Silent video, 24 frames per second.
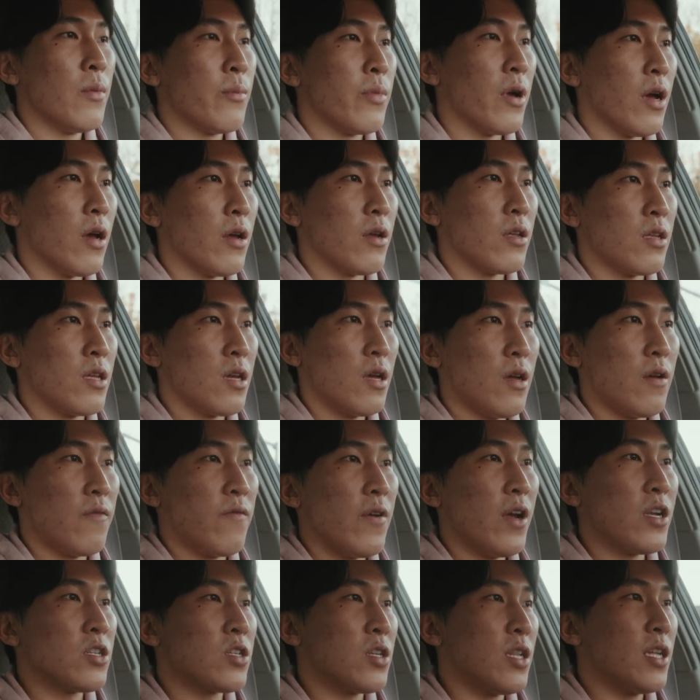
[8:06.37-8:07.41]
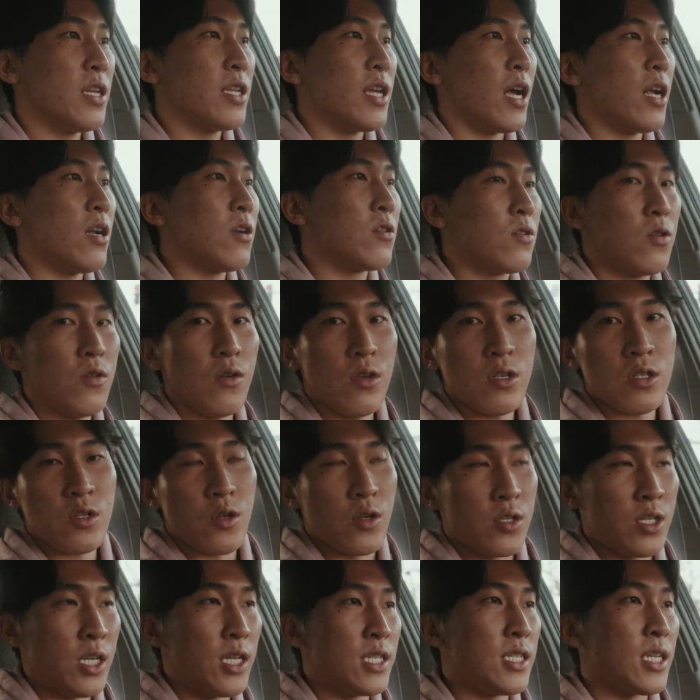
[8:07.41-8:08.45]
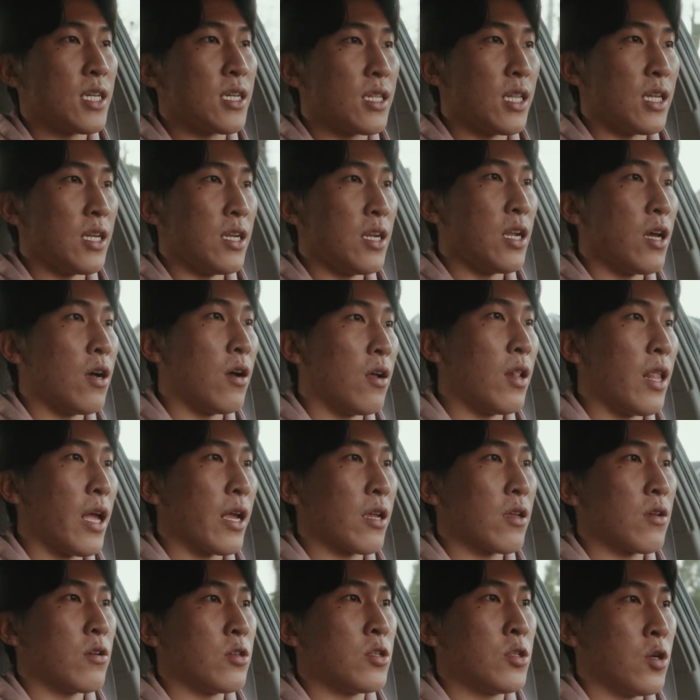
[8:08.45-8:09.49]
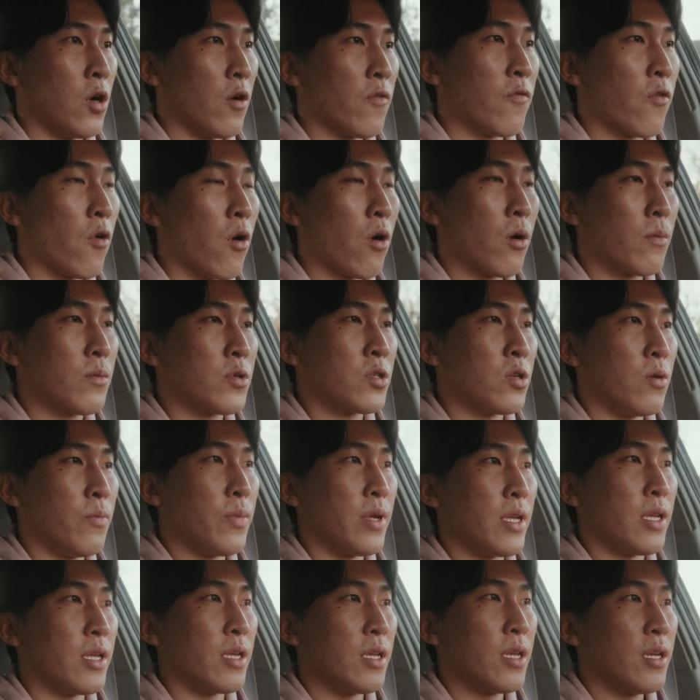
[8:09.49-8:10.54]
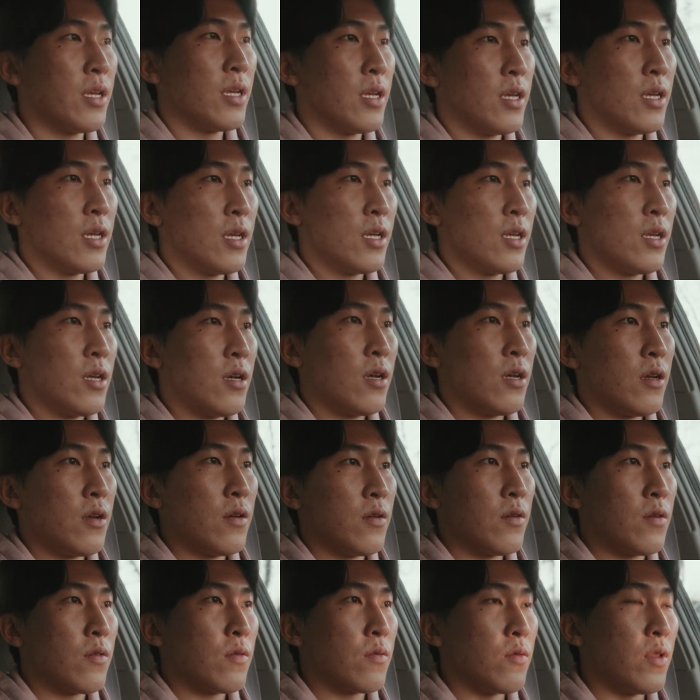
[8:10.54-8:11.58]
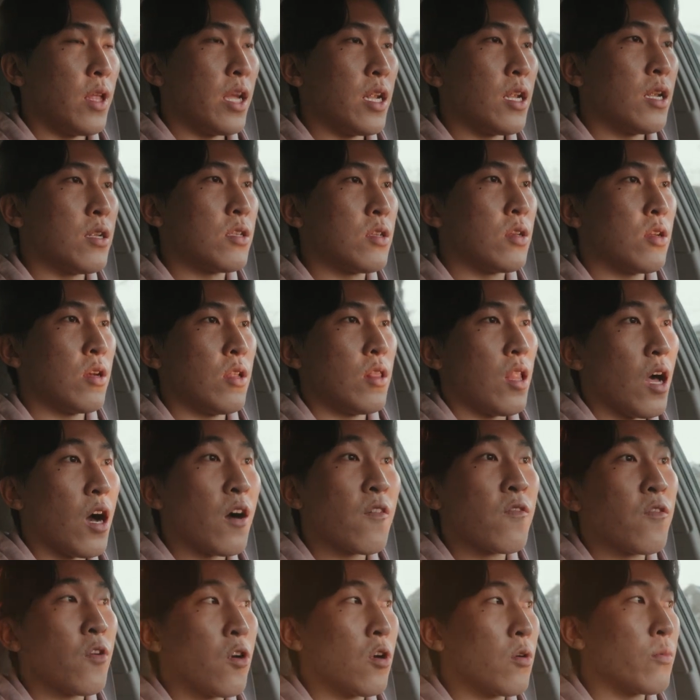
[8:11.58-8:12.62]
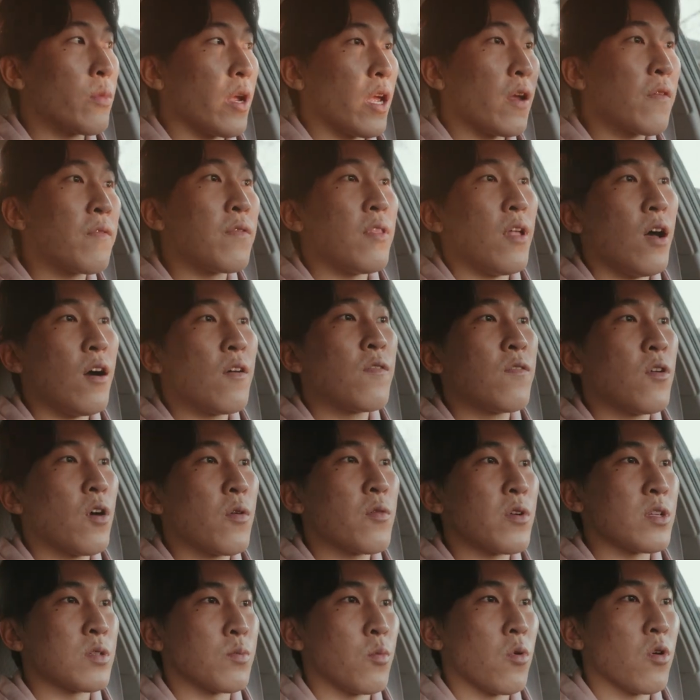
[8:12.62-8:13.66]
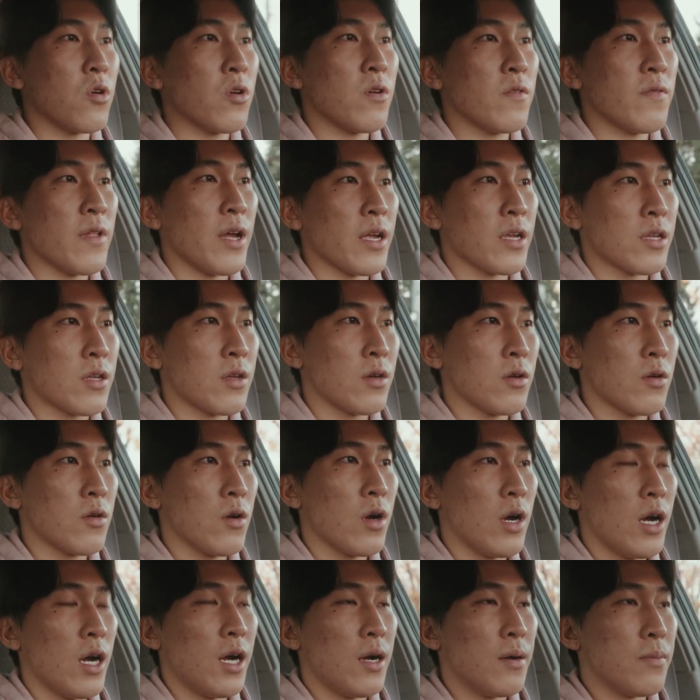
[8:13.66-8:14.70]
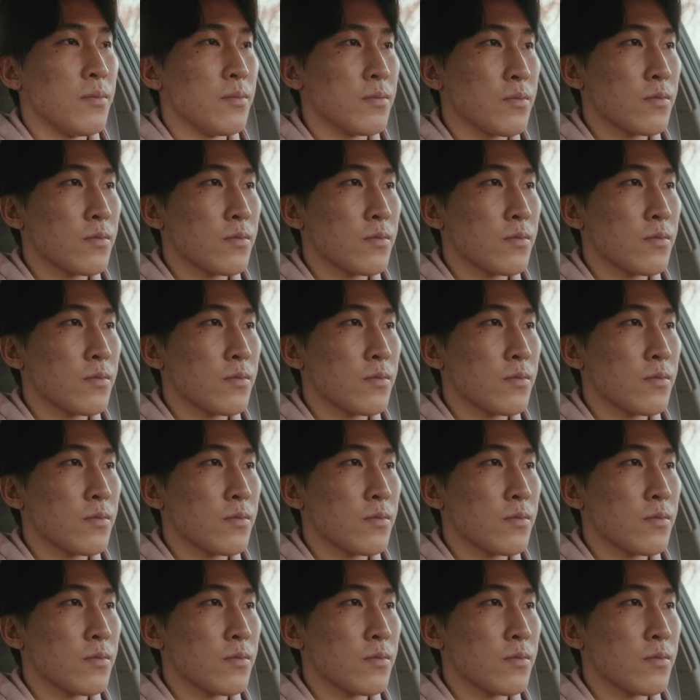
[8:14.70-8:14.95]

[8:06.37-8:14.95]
But eventually you gotta do it strategically, you know, like your short form should be related to long form. If long form is more of like your